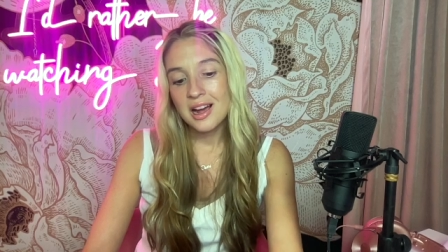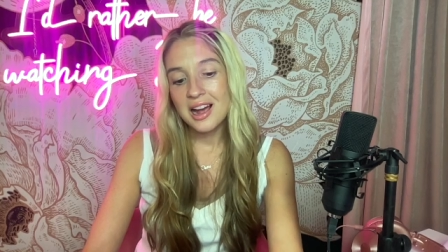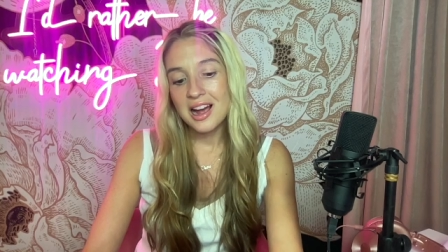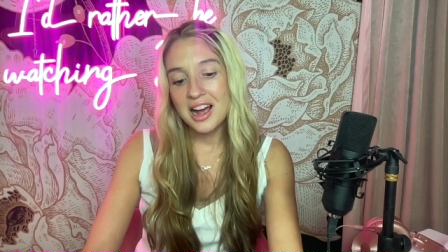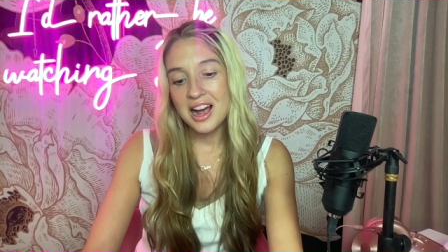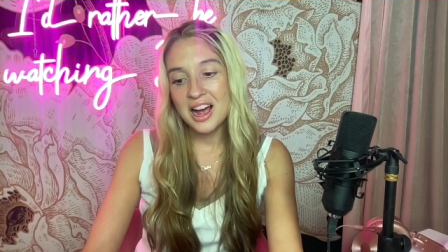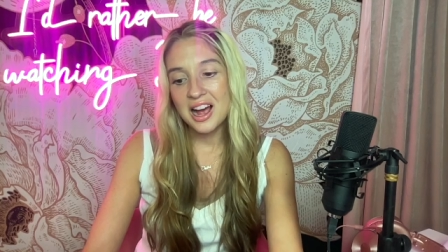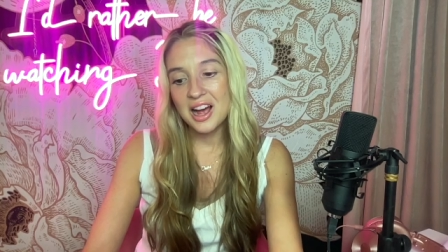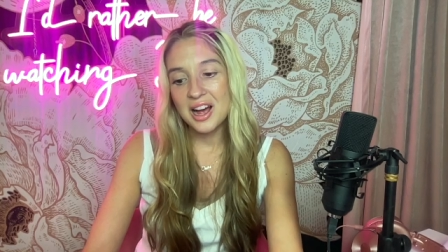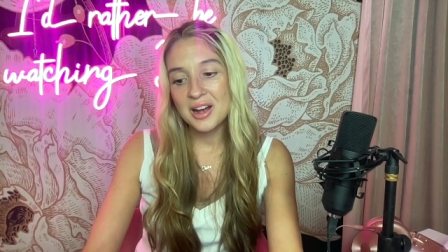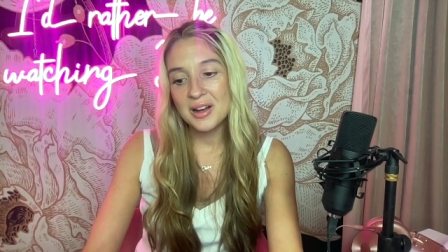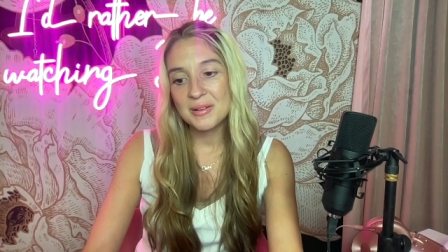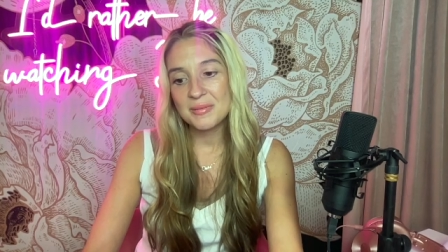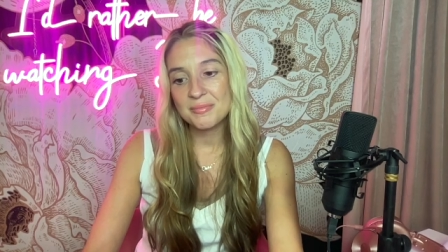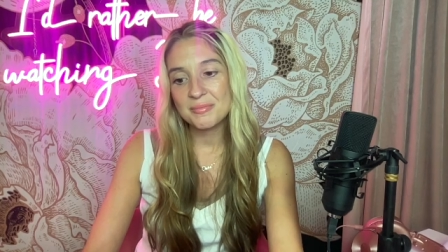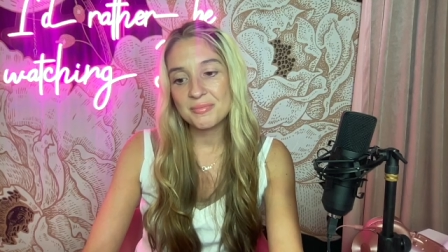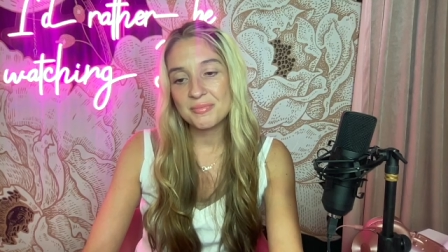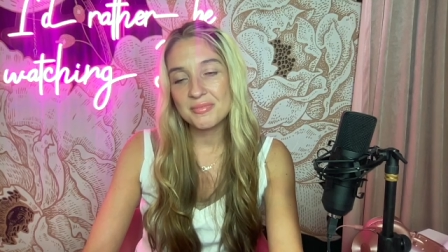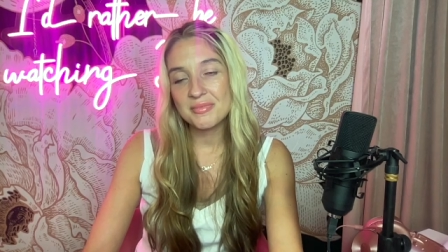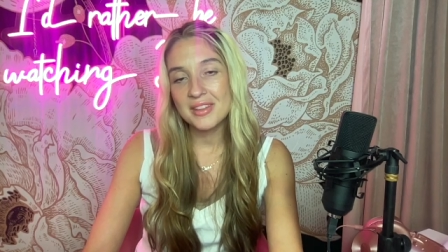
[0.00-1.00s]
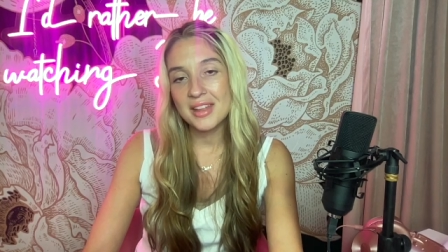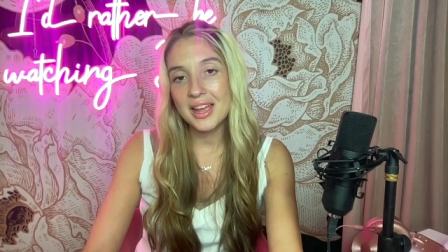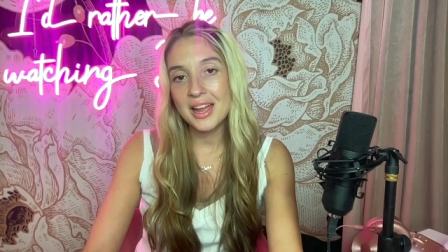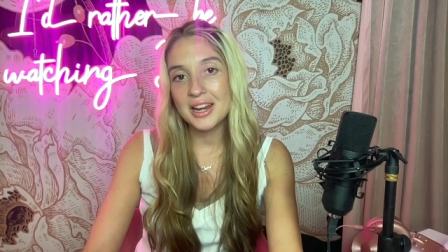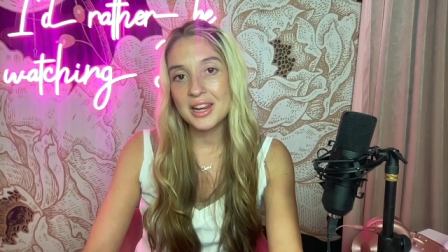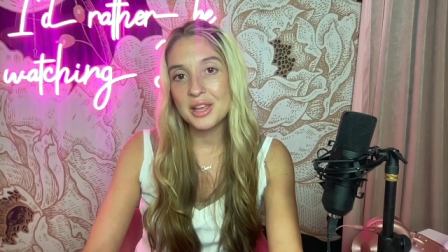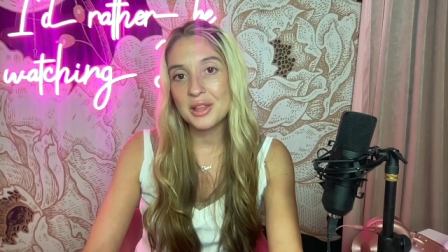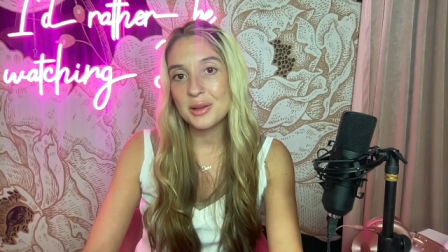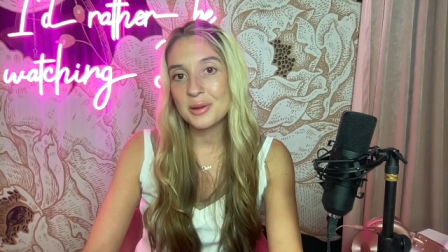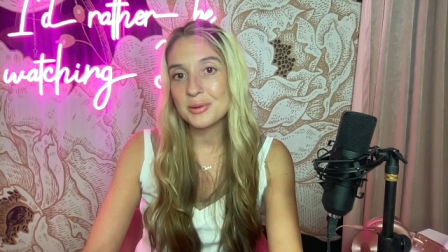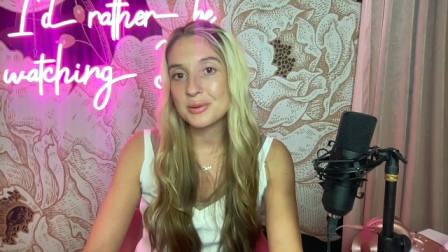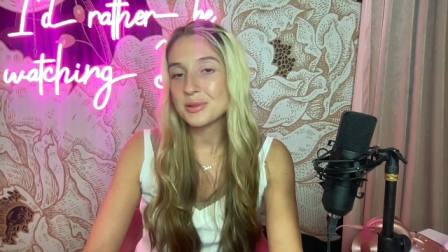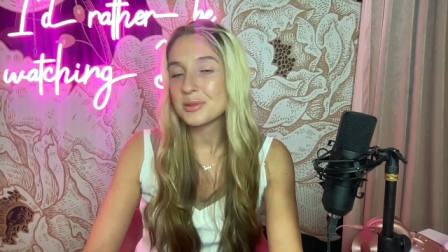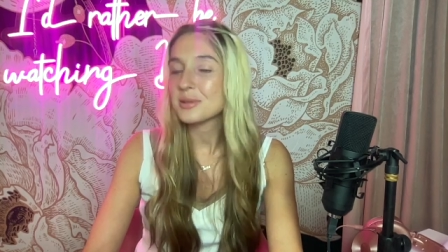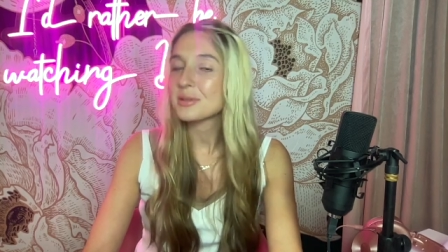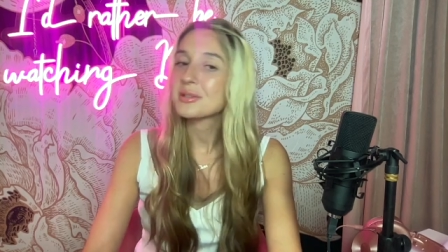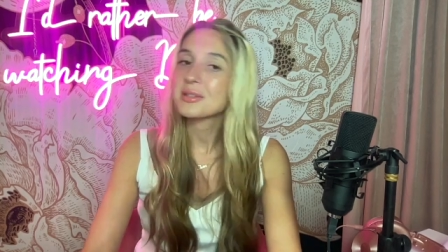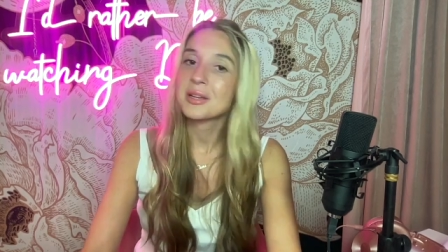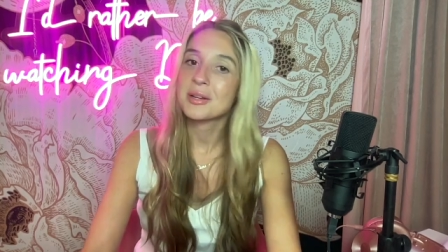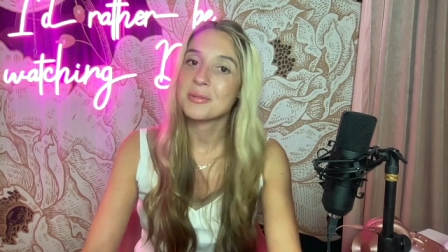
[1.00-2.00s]
um, any of those.
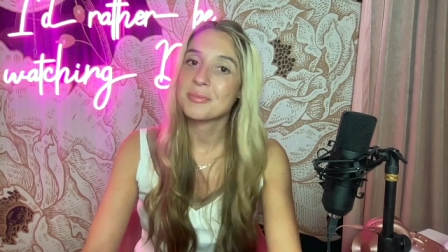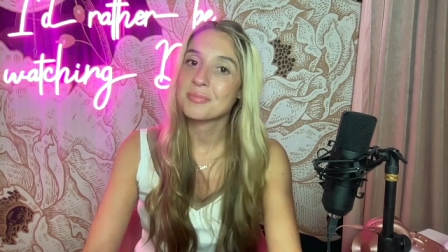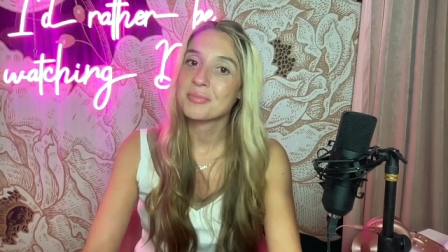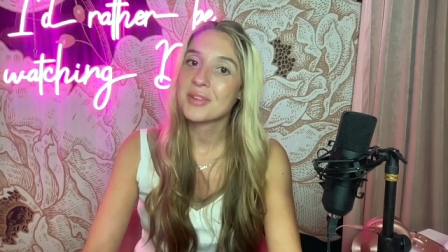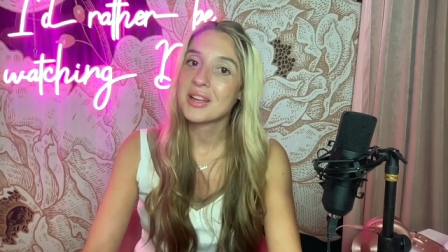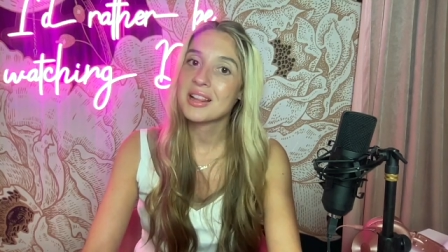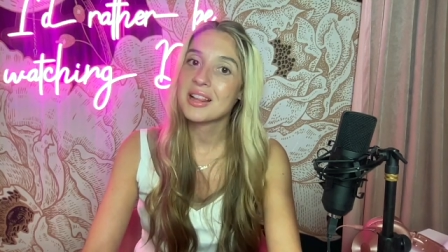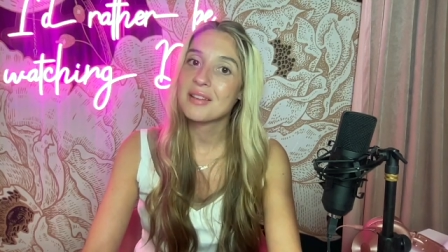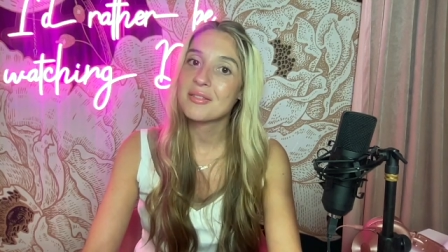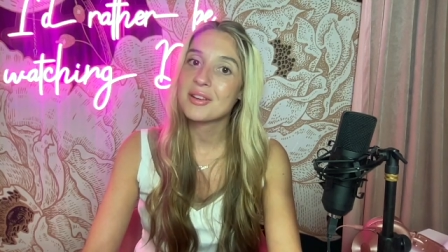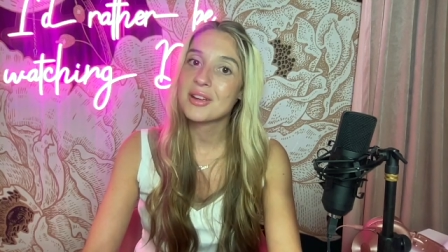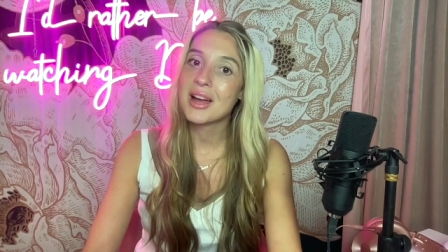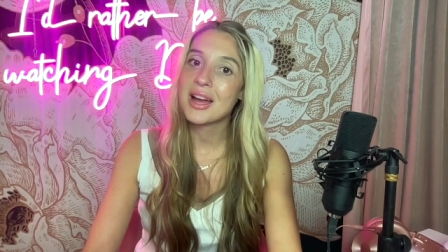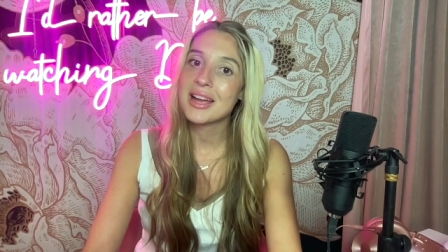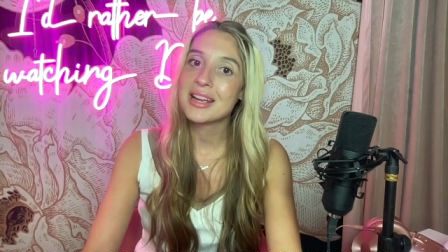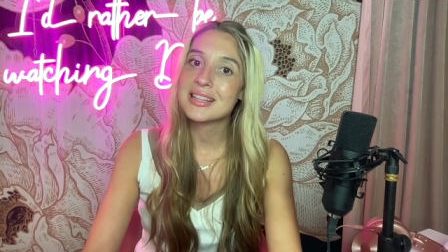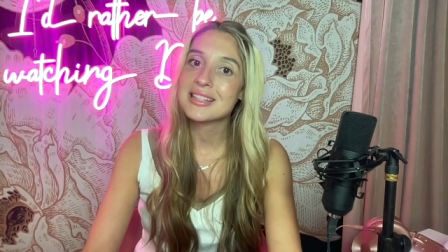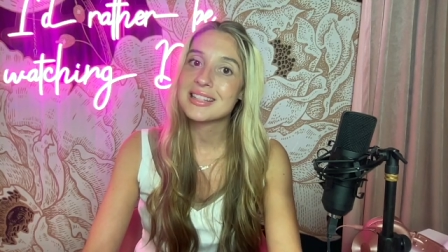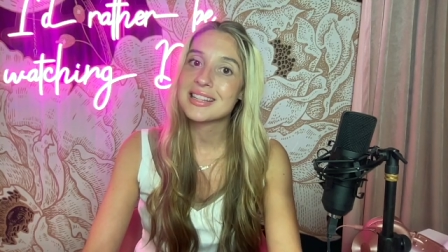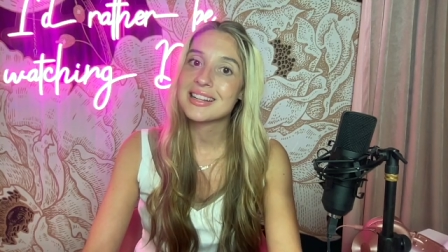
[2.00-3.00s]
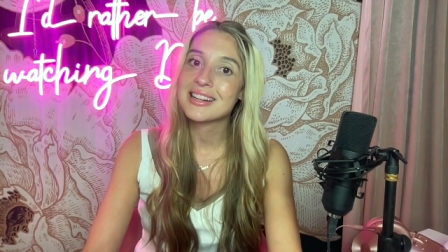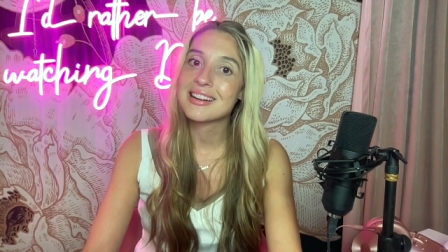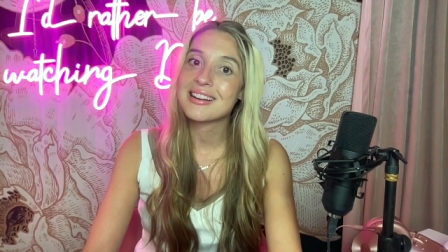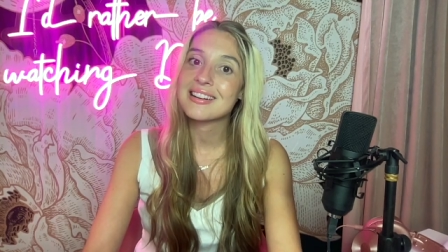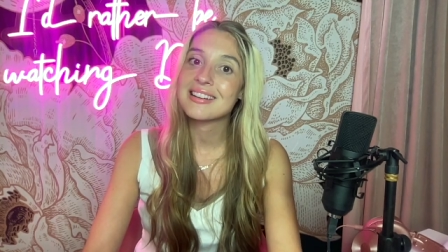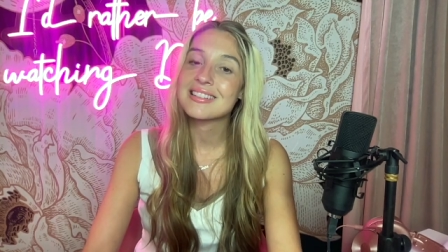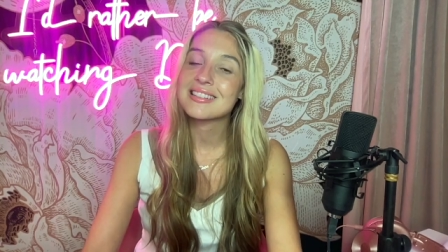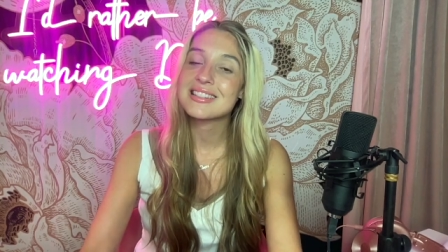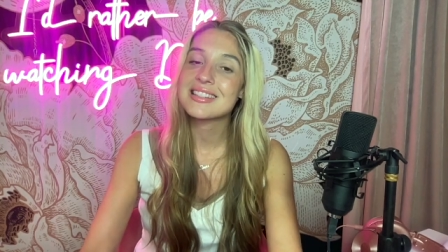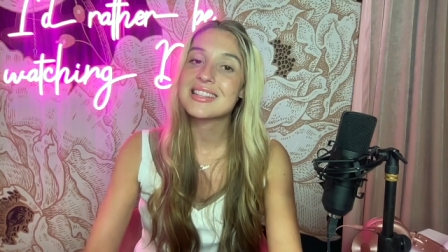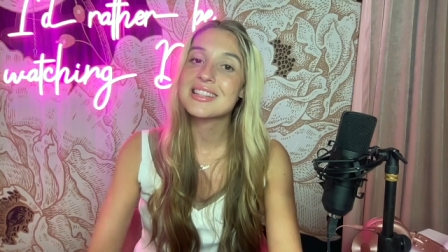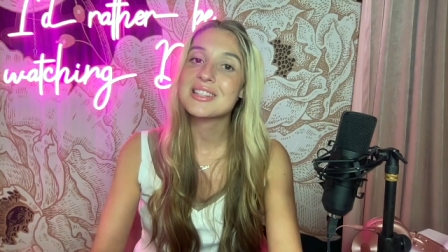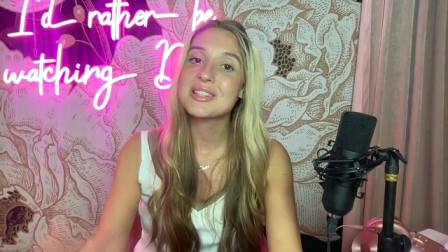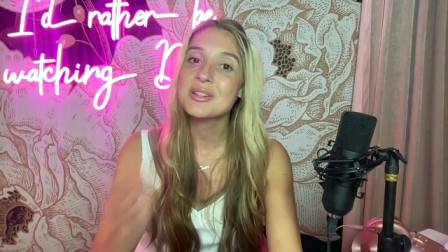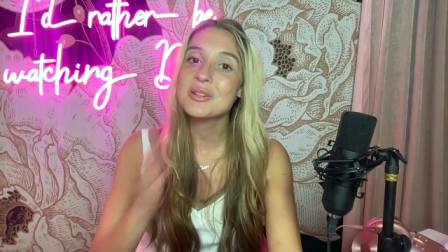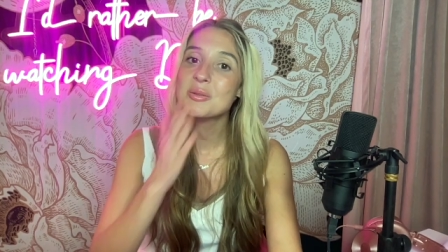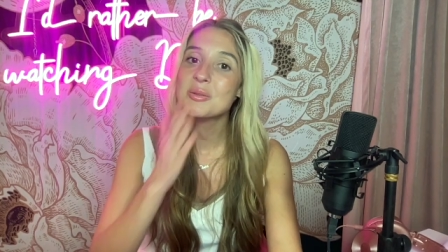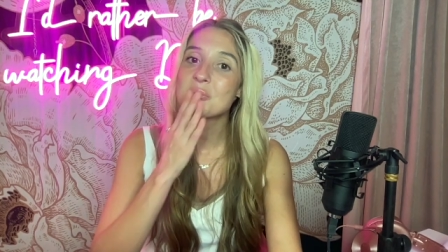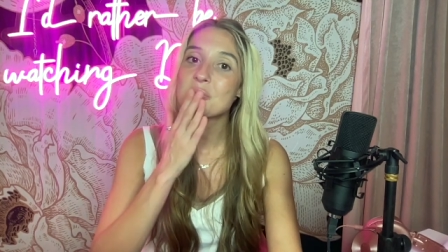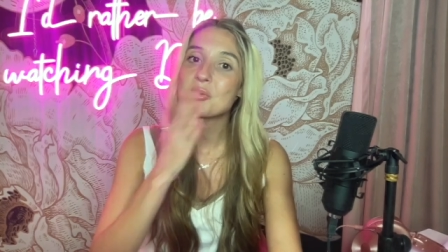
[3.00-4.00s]
So I love you guys, and I'll see you
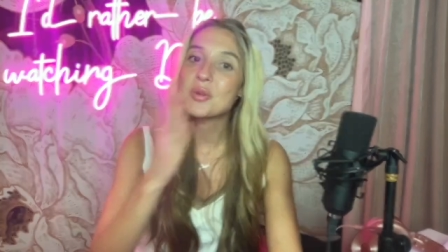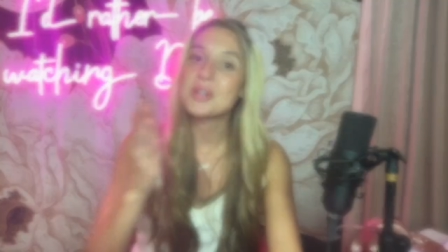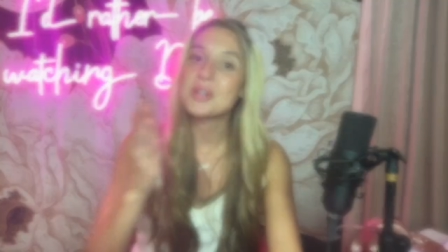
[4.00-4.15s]
soon.